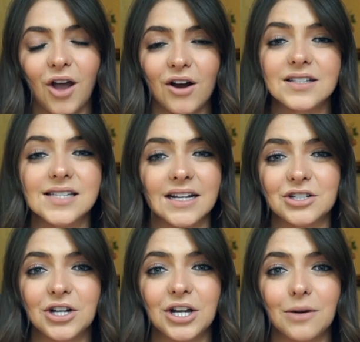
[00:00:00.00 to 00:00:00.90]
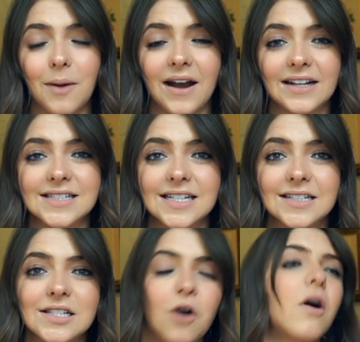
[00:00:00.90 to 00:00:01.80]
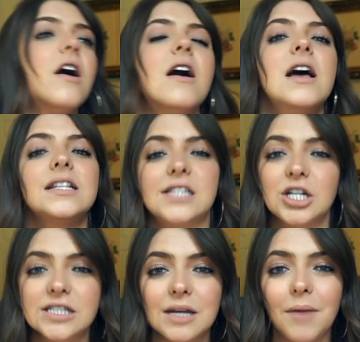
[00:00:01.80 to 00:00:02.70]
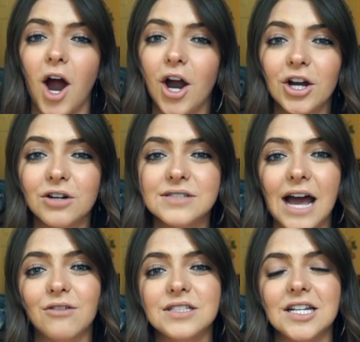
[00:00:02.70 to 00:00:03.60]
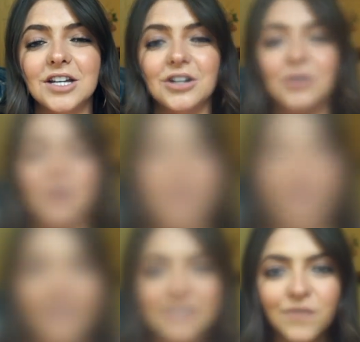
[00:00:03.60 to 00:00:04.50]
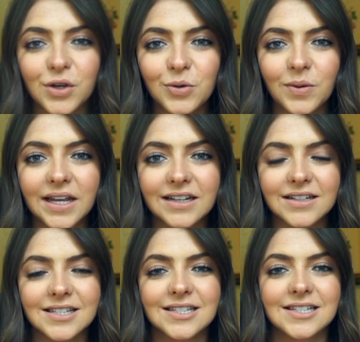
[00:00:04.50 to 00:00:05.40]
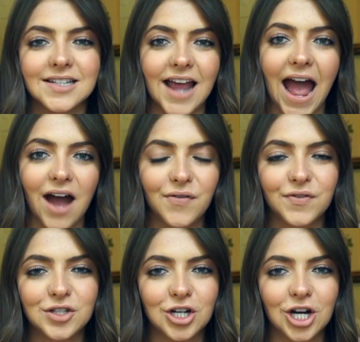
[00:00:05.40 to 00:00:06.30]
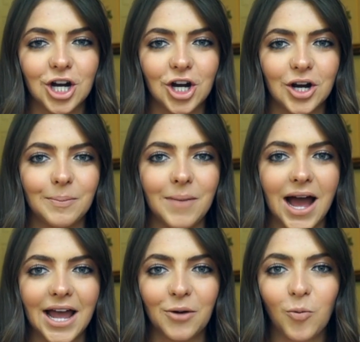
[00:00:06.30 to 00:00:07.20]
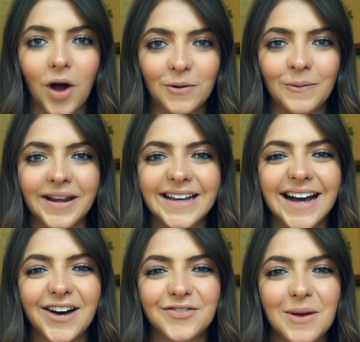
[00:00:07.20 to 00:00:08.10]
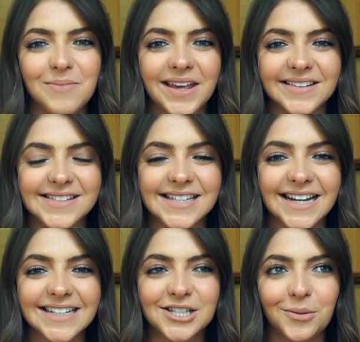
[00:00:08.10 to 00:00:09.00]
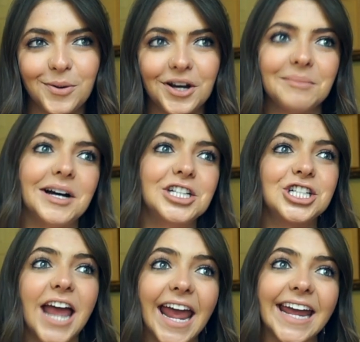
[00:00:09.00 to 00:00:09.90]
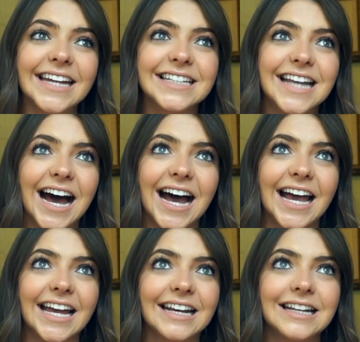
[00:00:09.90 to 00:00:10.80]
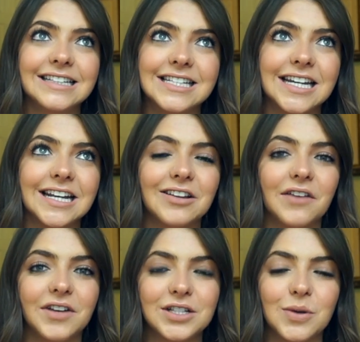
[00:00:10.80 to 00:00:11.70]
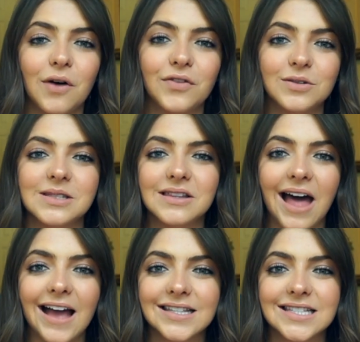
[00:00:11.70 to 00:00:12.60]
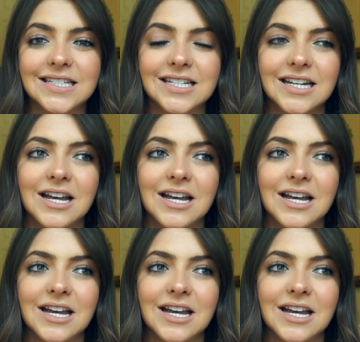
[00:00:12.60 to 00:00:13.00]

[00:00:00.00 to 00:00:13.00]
are sick during your pregnancy. So seriously, my heart goes out to you. The next few weeks after my 1 week of being sick, so pretty much 8, 9, 10, 11, and 12, those last